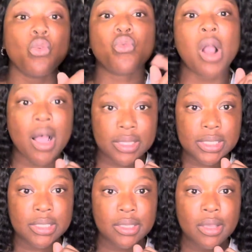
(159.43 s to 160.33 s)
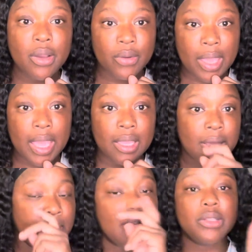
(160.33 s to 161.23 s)
Ross okay?
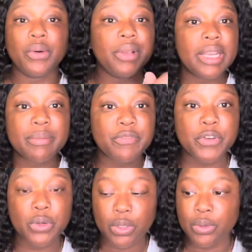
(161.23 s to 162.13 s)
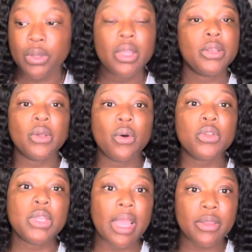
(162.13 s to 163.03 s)
Don't let them fool you. Don't,
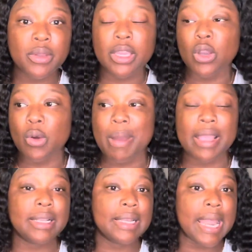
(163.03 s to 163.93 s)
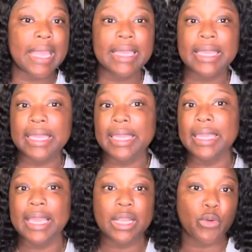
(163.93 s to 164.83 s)
yeah, you can go buy the
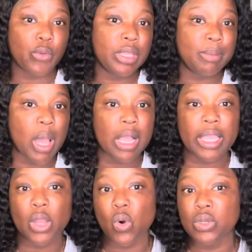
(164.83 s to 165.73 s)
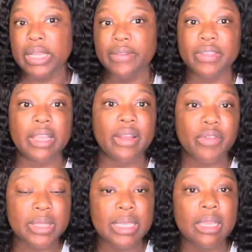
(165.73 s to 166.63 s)
Nike and the Reebok and Old Navy and
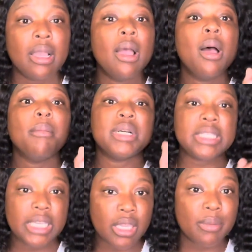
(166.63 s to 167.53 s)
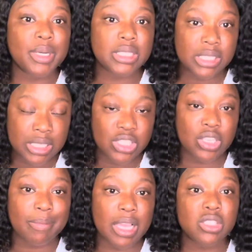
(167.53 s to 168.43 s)
everything, but take your butt to
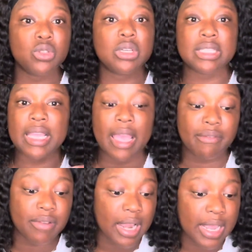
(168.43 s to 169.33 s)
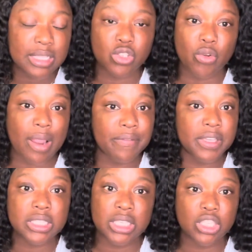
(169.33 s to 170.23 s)
TJ Maxx too because they have nice
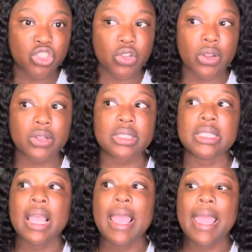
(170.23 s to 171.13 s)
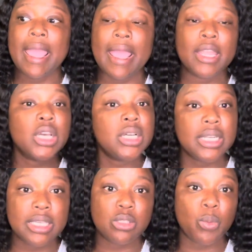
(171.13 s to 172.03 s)
graphic t-shirts and
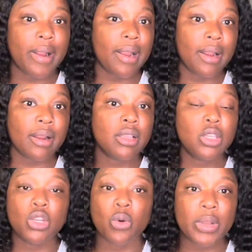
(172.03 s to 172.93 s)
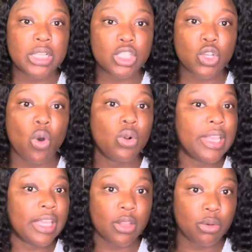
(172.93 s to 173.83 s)
hoodies where, you know, when it's cold, they
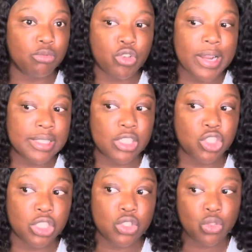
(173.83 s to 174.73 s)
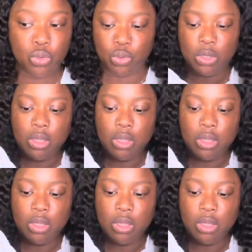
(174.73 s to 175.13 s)
can transition too.